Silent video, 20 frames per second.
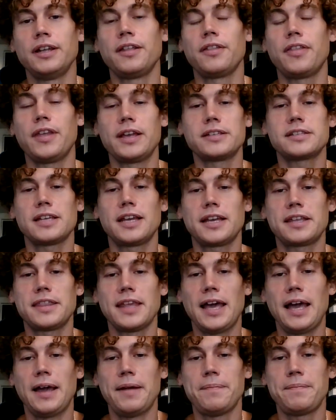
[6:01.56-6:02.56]
things like
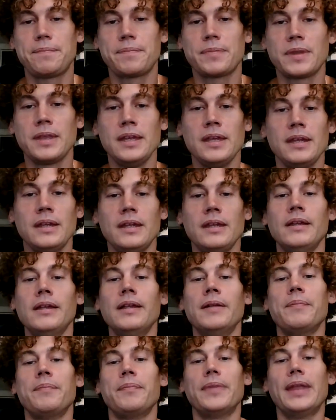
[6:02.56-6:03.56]
that.
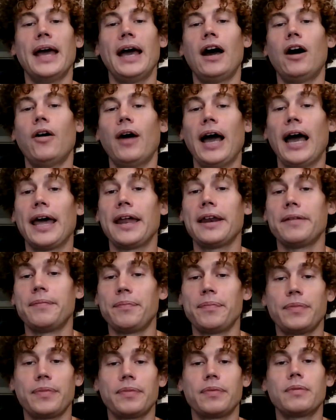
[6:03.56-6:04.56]
Now at
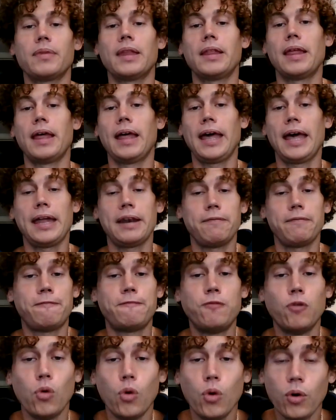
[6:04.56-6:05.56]
at
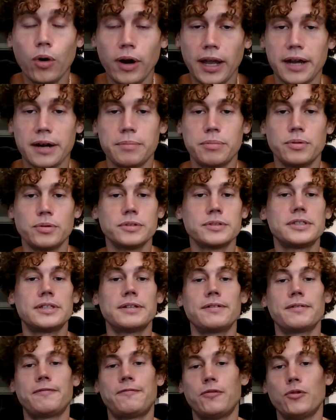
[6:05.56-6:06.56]
four edibles,
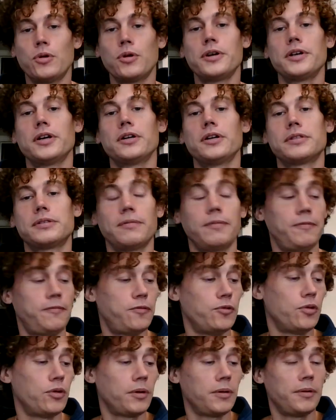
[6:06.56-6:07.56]
four dose,
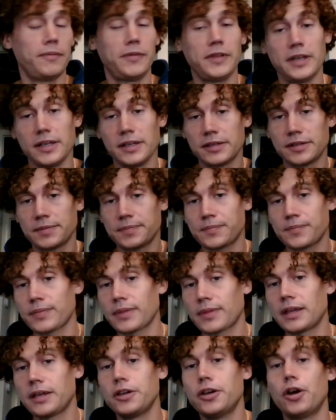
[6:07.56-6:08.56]
four of these,
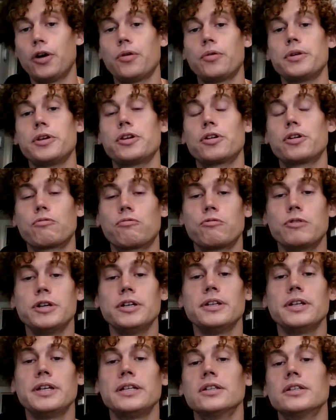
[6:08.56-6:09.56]
you know you're
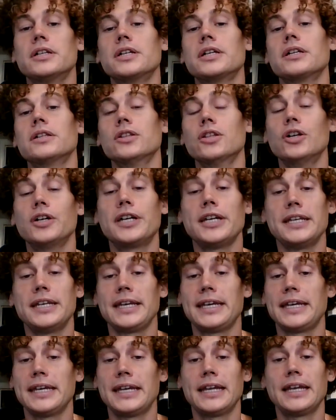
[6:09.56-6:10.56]
really lo looking to
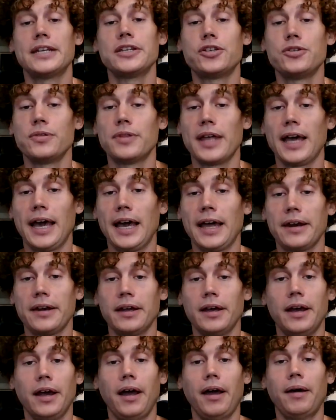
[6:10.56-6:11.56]
get into that
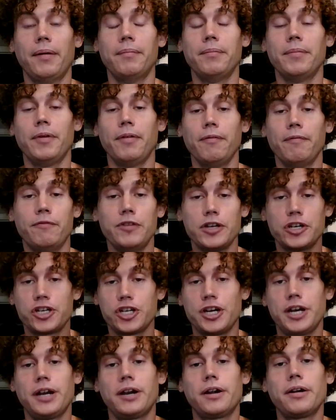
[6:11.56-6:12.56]
um,
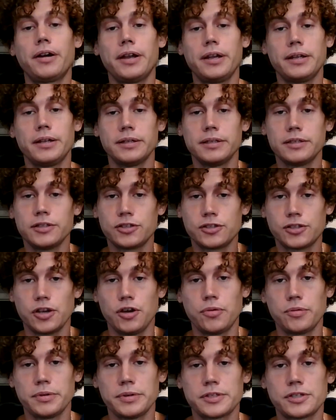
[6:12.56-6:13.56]
visionary
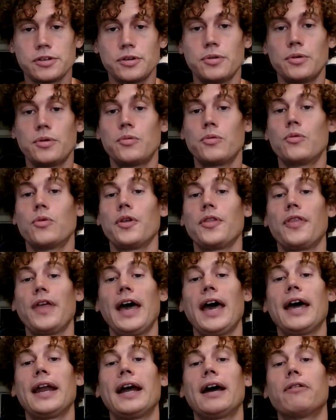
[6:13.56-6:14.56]
zone so with
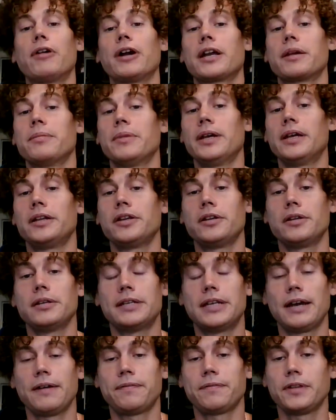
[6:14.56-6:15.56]
that i recommend
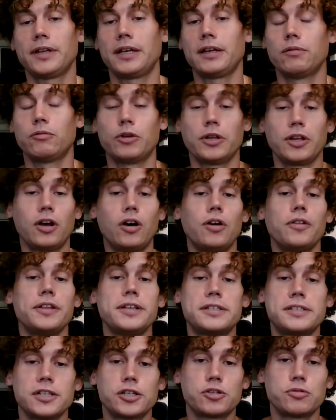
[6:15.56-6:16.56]
definitely with all
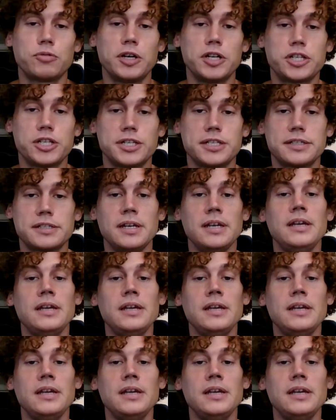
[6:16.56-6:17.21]
these situations